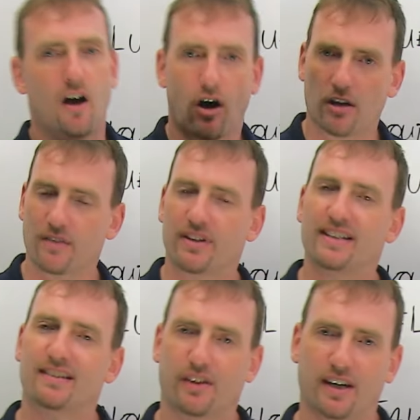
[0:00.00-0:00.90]
of
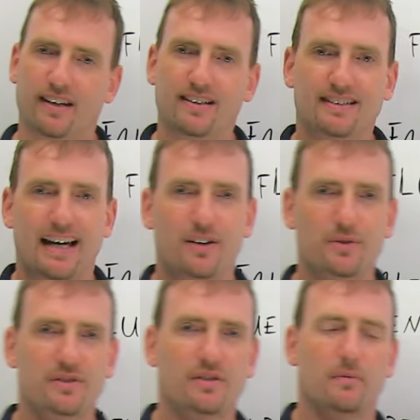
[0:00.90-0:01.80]
these thinking
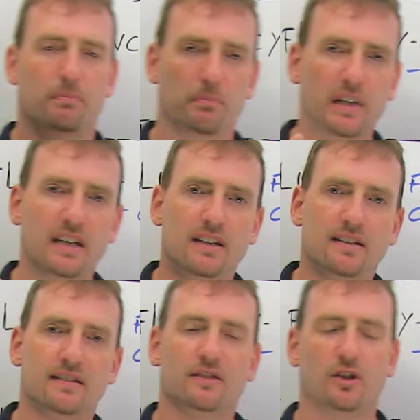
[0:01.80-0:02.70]
sounds
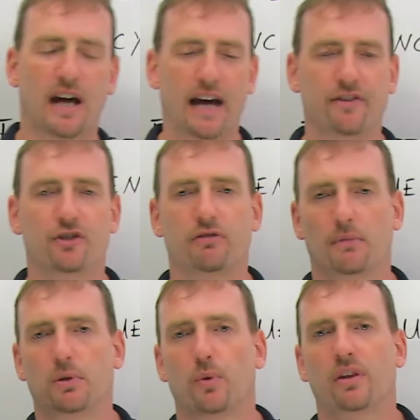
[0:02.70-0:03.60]
means you're having
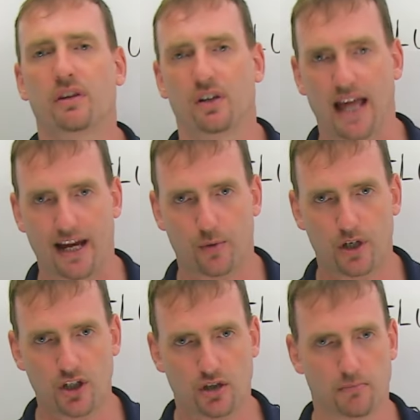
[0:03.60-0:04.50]
trouble with the
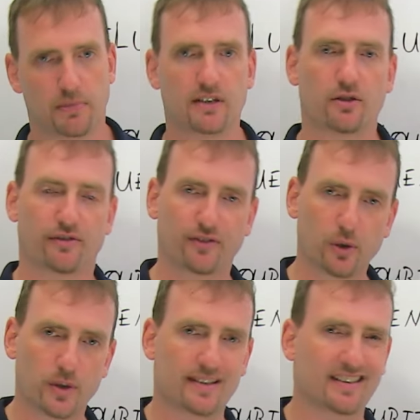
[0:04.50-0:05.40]
language, means your
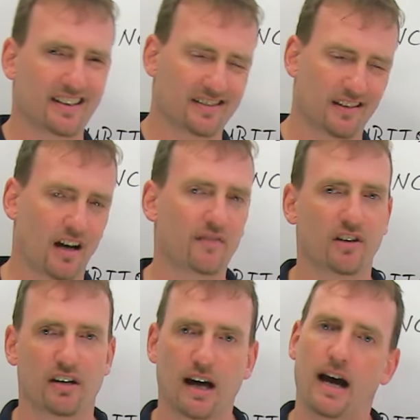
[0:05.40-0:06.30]
fluency is not
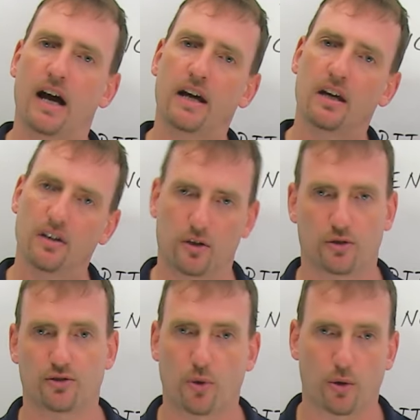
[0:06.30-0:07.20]
very high, your
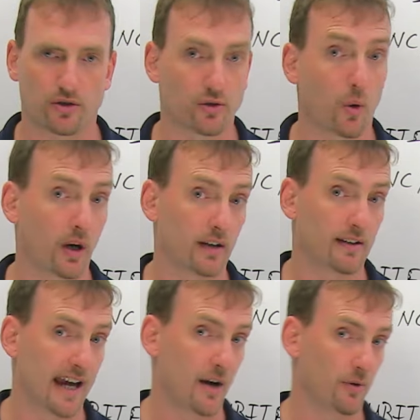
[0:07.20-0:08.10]
score is going
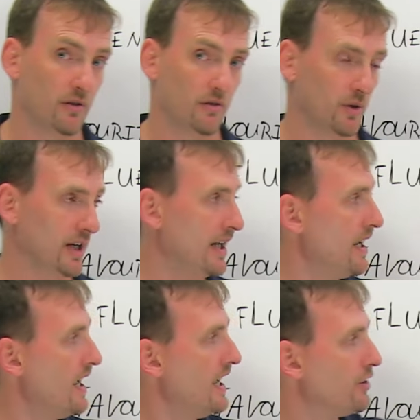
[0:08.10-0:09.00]
down, okay?
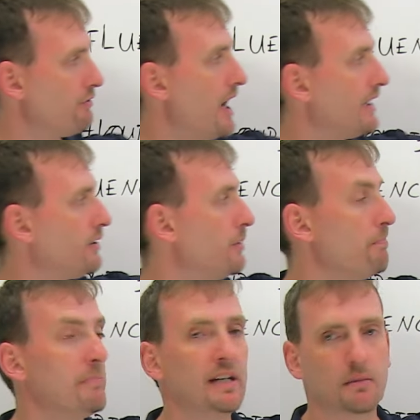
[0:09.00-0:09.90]
Try to
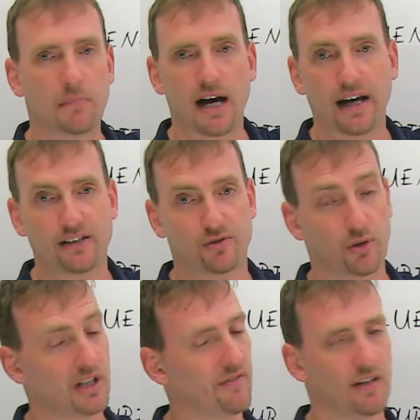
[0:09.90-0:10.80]
minimize
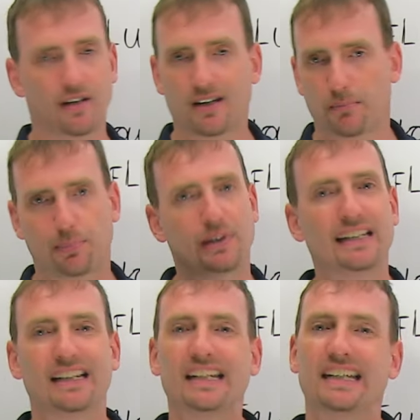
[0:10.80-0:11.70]
or even
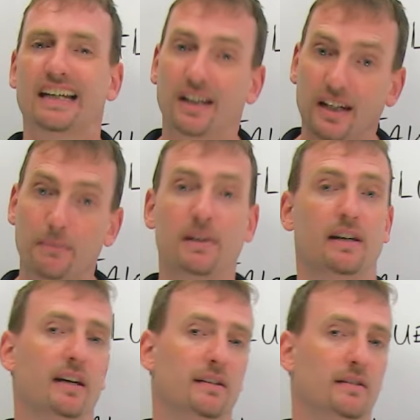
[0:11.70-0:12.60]
completely
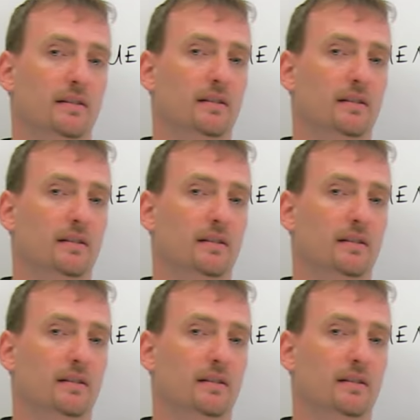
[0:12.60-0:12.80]
eliminate